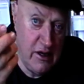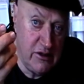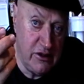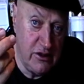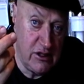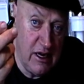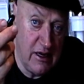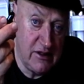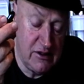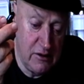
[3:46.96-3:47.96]
2
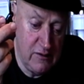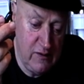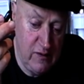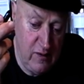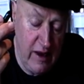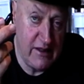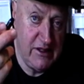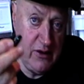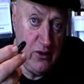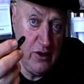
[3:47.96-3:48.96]
slugs of
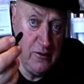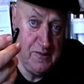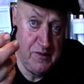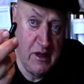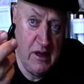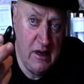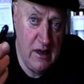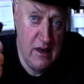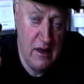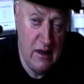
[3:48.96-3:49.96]
flaxseed oil,
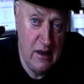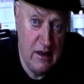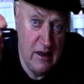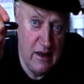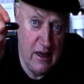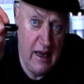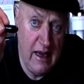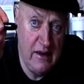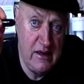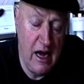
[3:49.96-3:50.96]

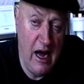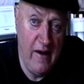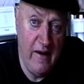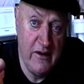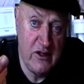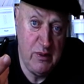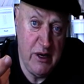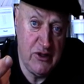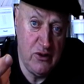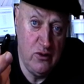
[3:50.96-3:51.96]
and in the
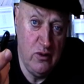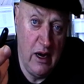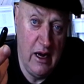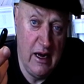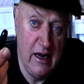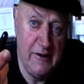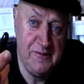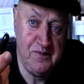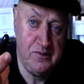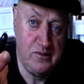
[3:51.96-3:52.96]
special
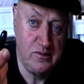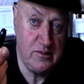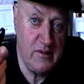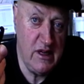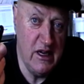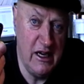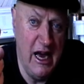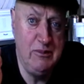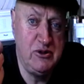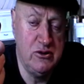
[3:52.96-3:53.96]

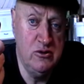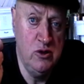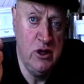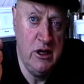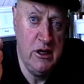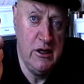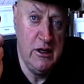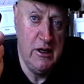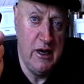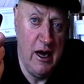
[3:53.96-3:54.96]
capsule,
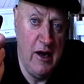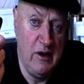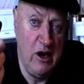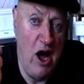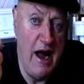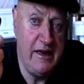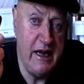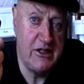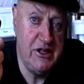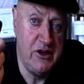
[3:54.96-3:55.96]
the light
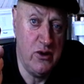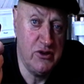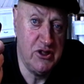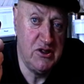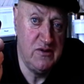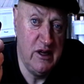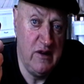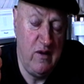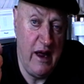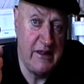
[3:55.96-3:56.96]
actually causes the
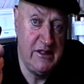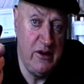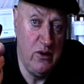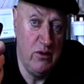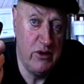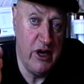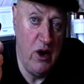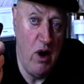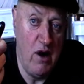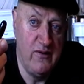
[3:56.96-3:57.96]
flaxseed oil to
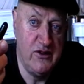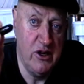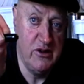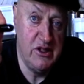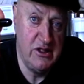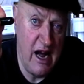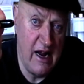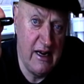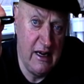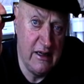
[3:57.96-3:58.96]
go off, so it's a
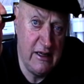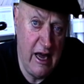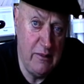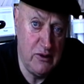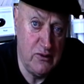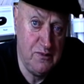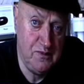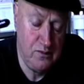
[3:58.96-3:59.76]
dark coloured capsule.